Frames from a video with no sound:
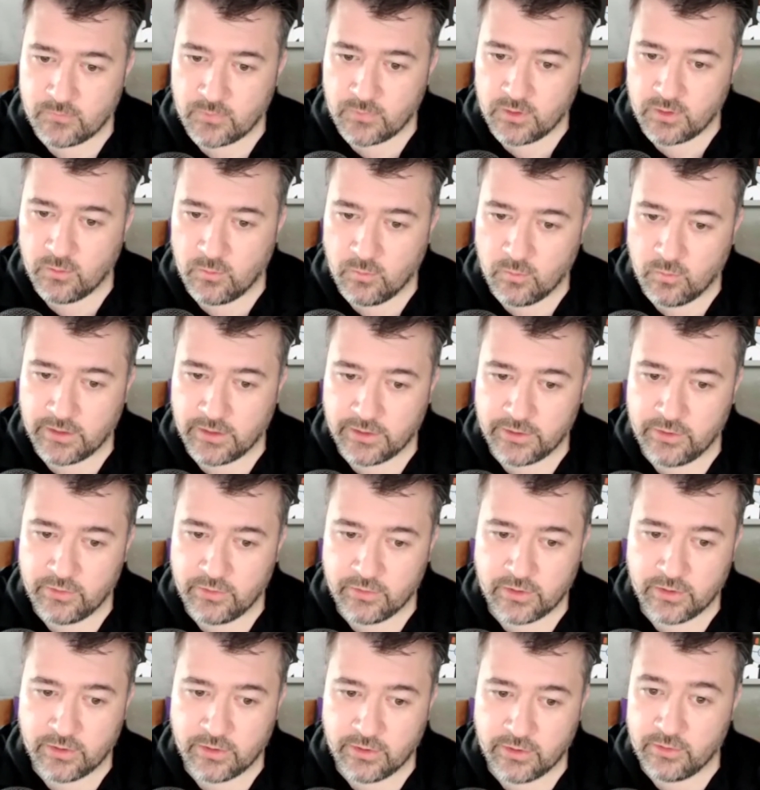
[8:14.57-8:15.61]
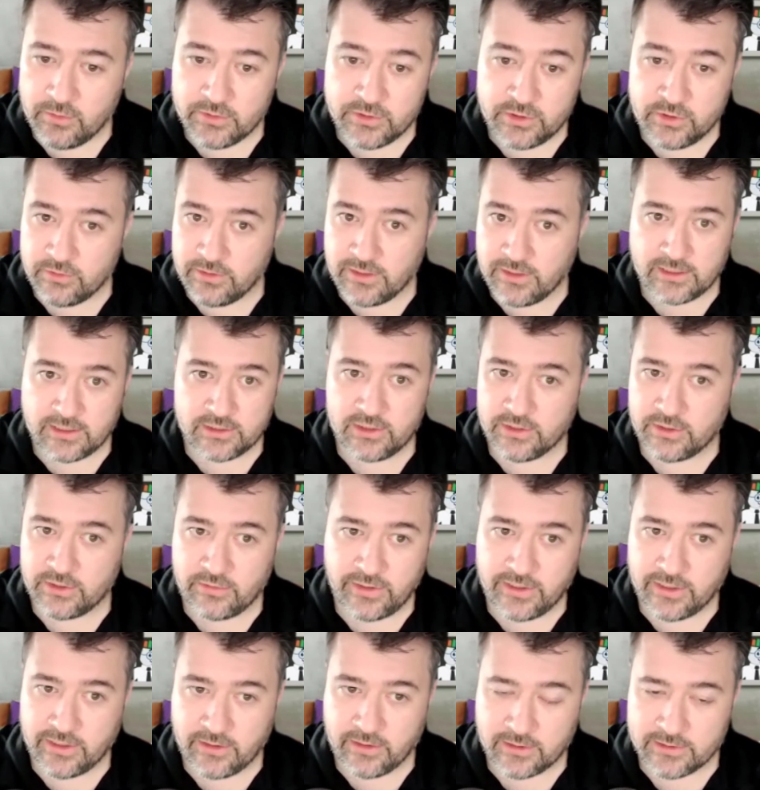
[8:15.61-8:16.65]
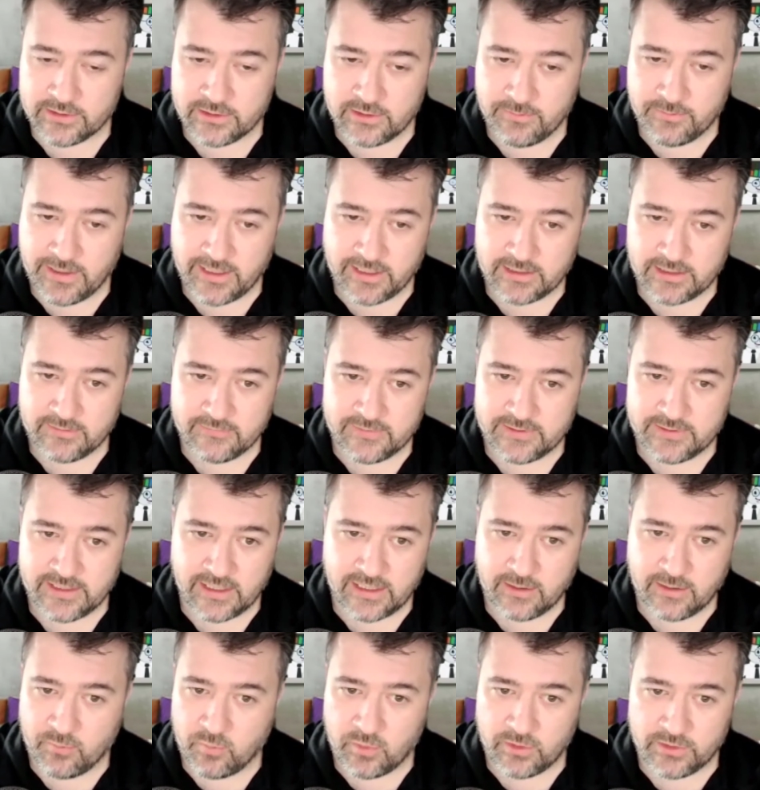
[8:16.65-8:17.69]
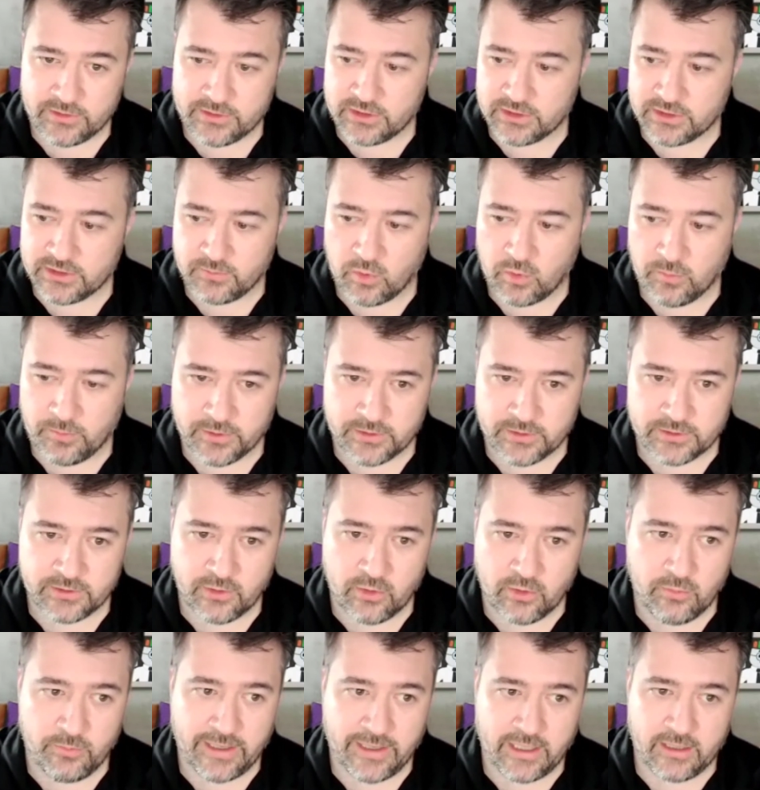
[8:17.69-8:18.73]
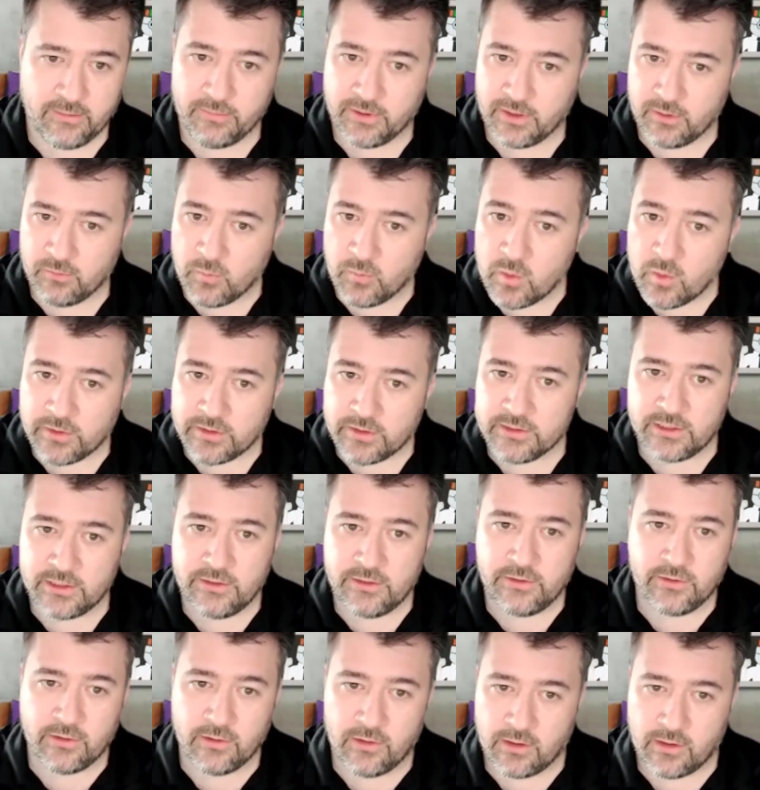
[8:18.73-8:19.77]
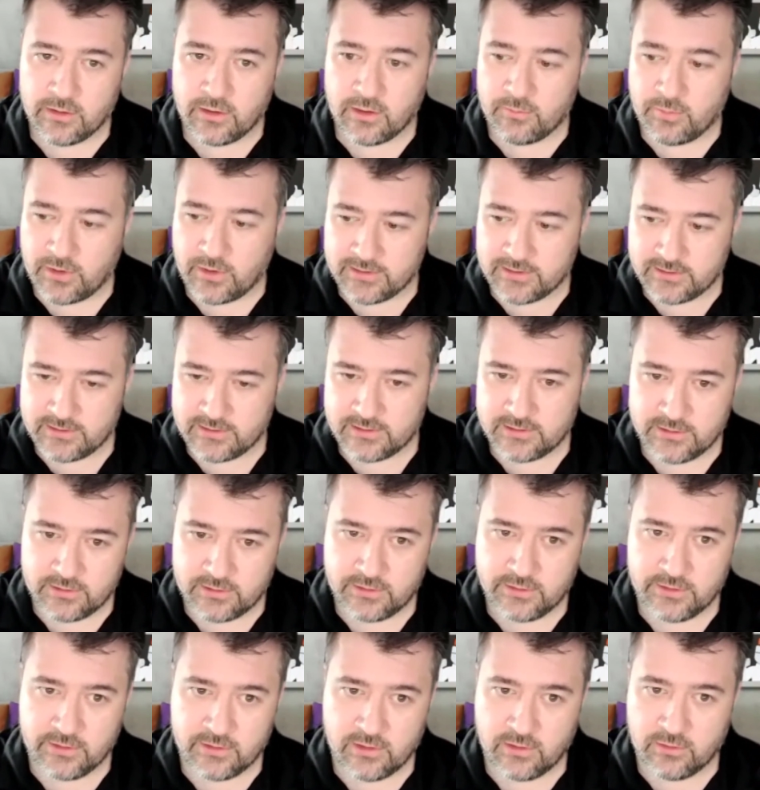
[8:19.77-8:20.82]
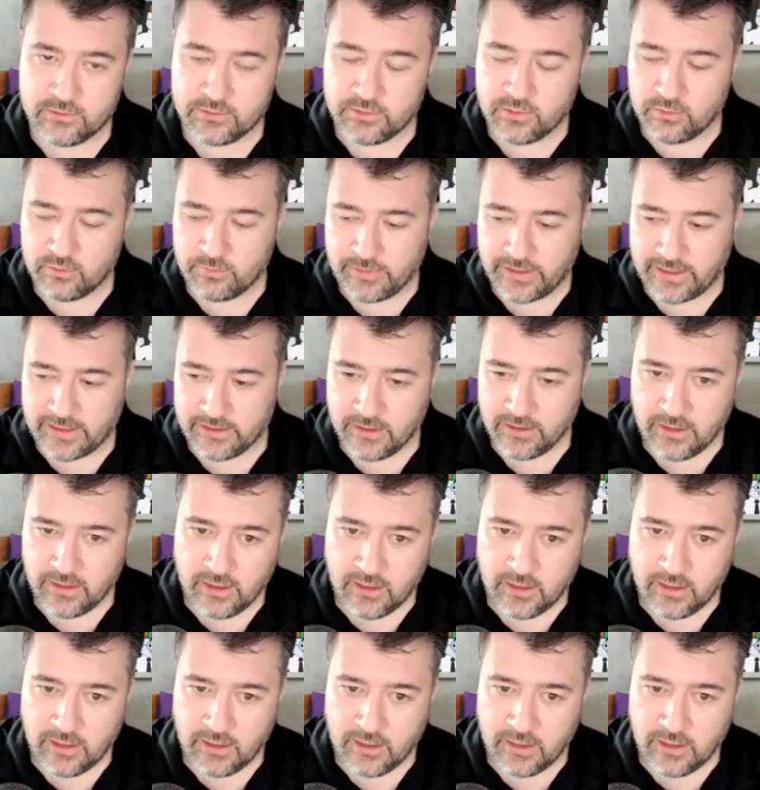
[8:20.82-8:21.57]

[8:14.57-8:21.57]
what you can do is you can actually create a custom active setup where it just opens Notepad, but it won't continue the logon process until you close Notepad.